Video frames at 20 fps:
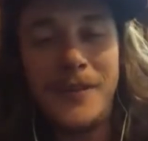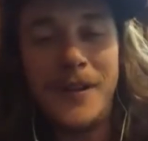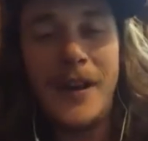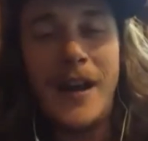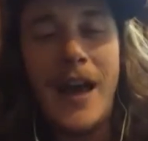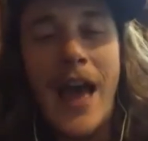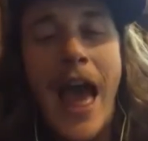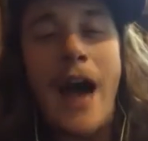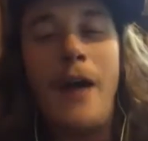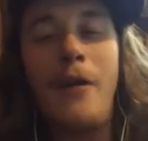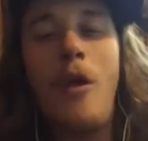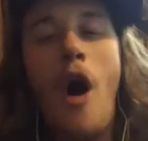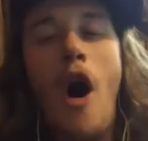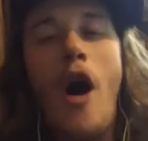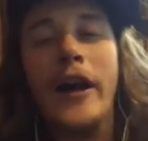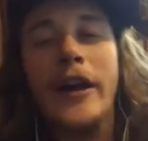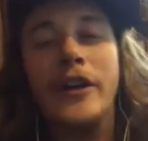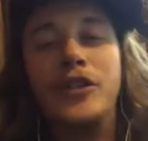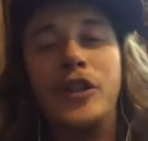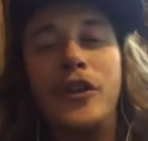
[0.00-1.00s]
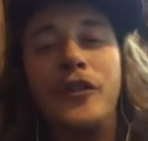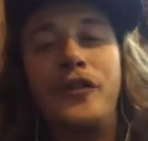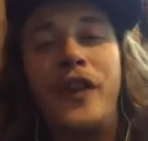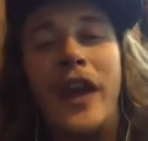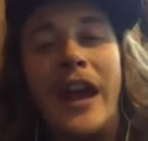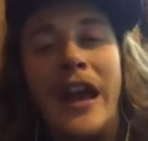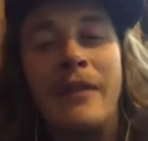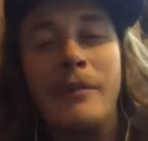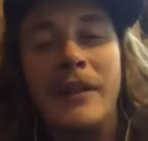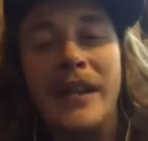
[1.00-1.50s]
How long has your
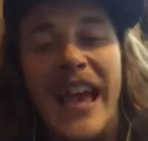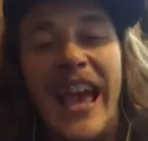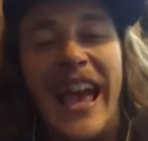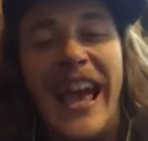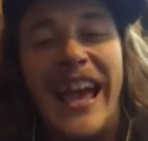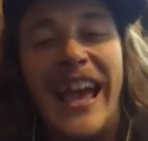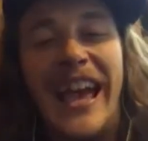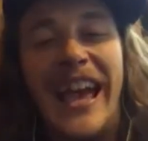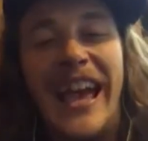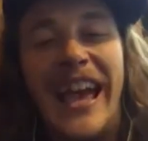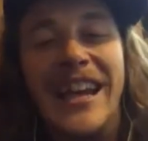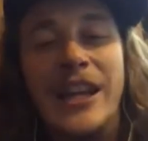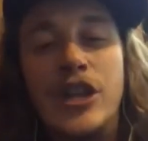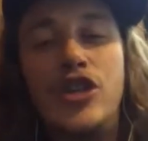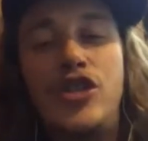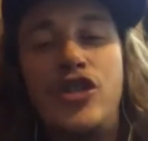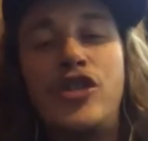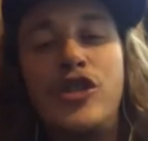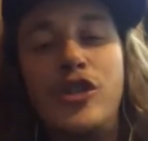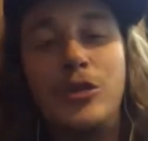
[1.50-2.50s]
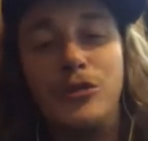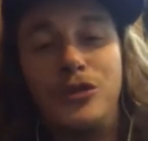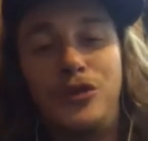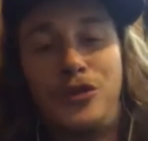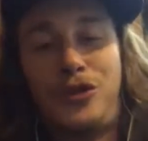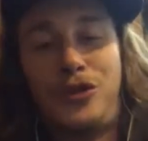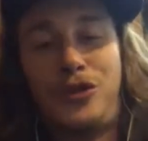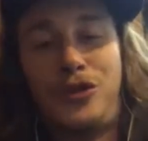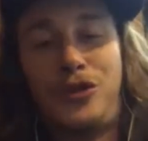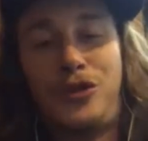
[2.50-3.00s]
family hated Jews?